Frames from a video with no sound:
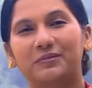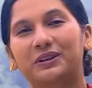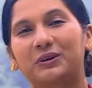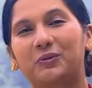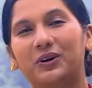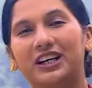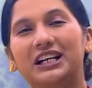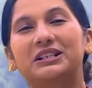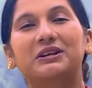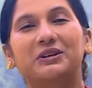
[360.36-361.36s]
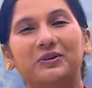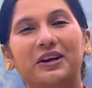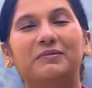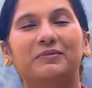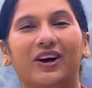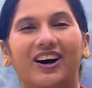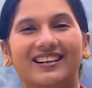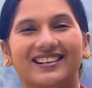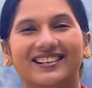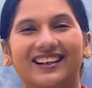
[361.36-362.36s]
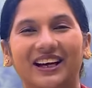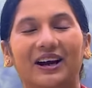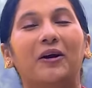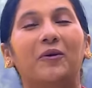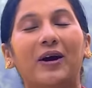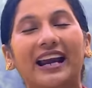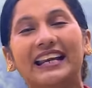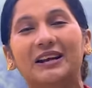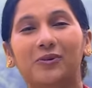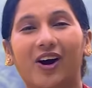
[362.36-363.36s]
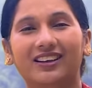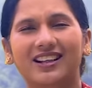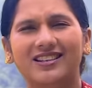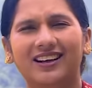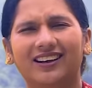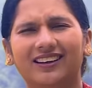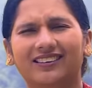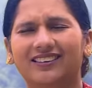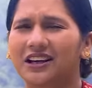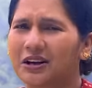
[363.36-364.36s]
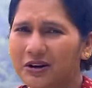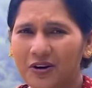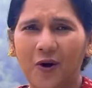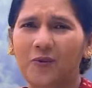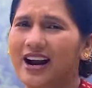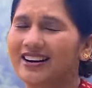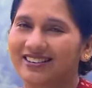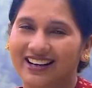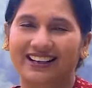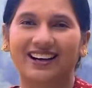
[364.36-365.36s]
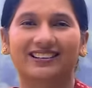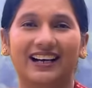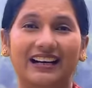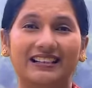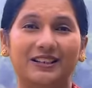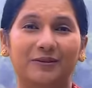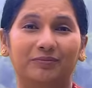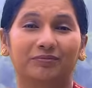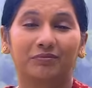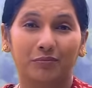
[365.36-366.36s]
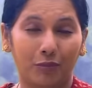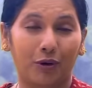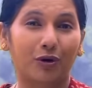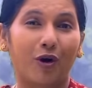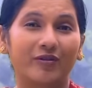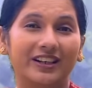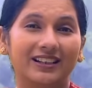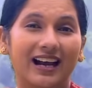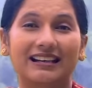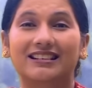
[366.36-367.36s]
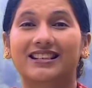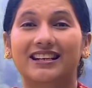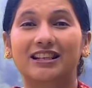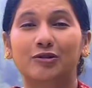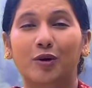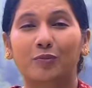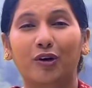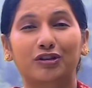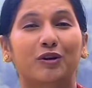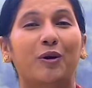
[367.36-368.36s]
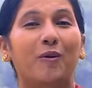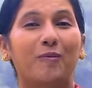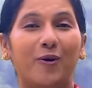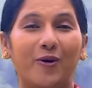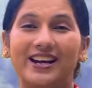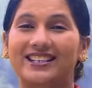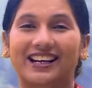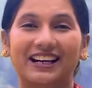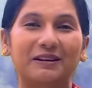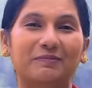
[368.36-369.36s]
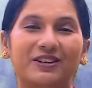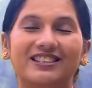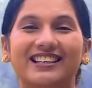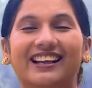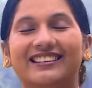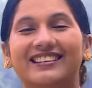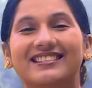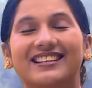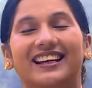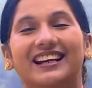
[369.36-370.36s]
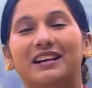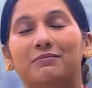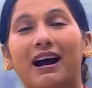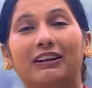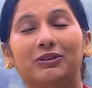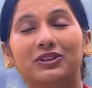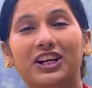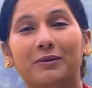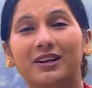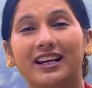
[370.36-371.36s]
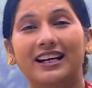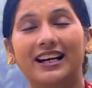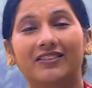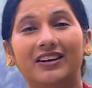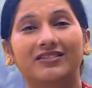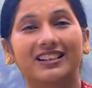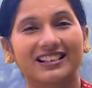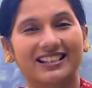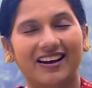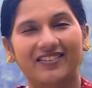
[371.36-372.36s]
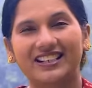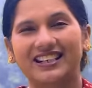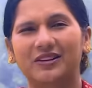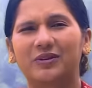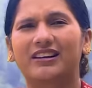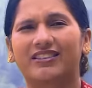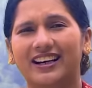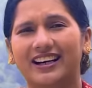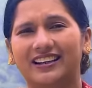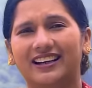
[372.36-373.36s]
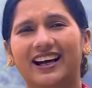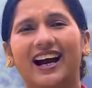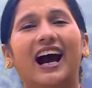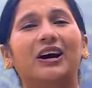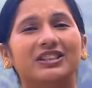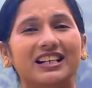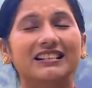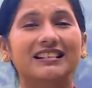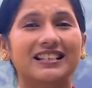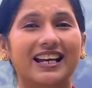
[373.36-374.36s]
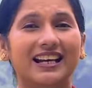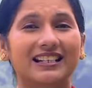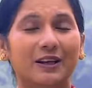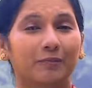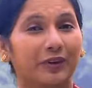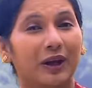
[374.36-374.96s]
but the world knew Him not. While He walked this earth, no one recognized Him. Moreover, as Jesus would most poetically present this in Matthew chapter 11, verse 17, we read how Jesus says,